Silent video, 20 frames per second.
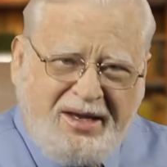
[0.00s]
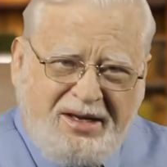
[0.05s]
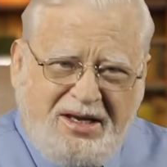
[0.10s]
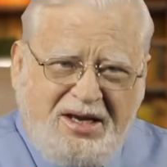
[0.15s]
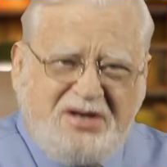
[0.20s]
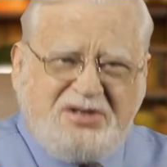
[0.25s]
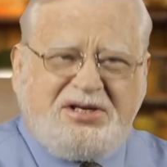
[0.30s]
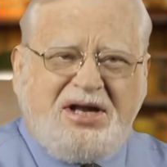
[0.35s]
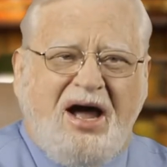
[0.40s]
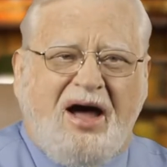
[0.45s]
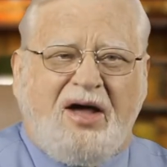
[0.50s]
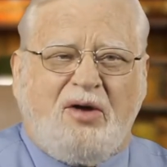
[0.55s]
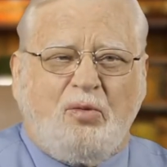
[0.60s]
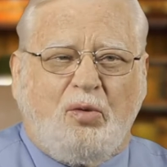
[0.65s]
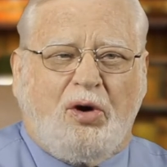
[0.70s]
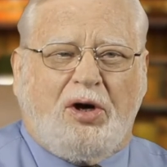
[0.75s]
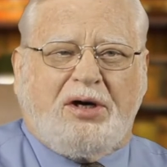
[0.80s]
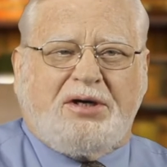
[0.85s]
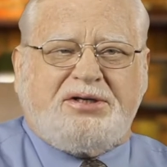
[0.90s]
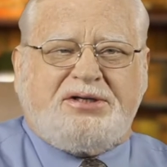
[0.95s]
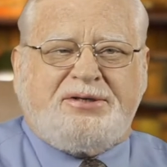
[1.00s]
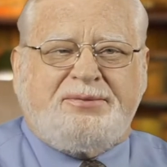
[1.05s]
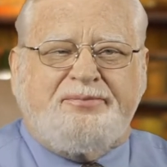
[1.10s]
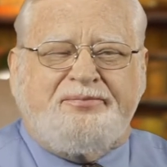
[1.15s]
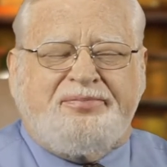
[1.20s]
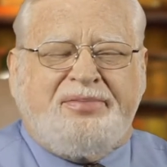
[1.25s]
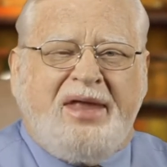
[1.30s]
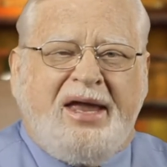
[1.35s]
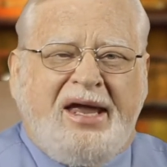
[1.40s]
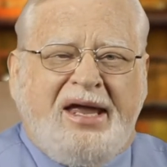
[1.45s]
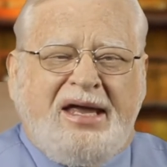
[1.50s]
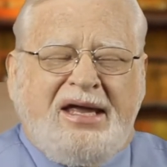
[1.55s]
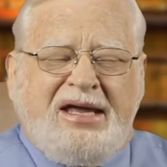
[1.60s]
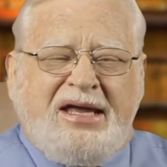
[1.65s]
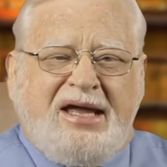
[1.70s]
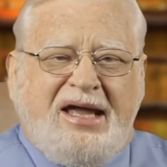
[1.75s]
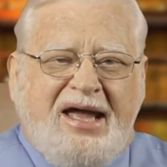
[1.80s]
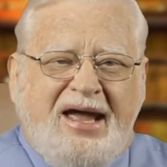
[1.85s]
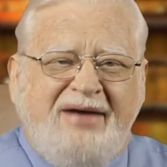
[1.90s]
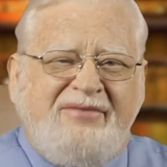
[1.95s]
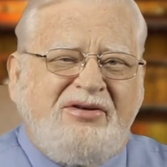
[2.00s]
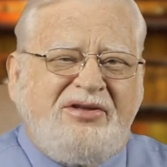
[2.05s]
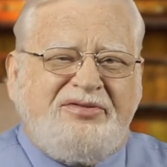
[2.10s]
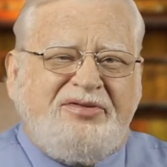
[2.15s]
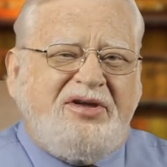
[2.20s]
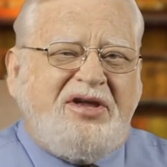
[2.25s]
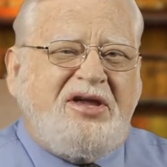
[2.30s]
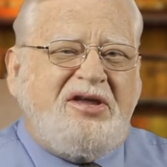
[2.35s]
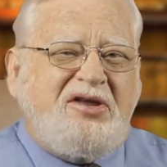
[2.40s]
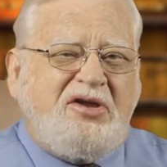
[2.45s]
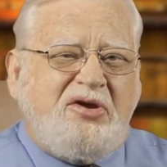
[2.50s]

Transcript: Here's how it works everything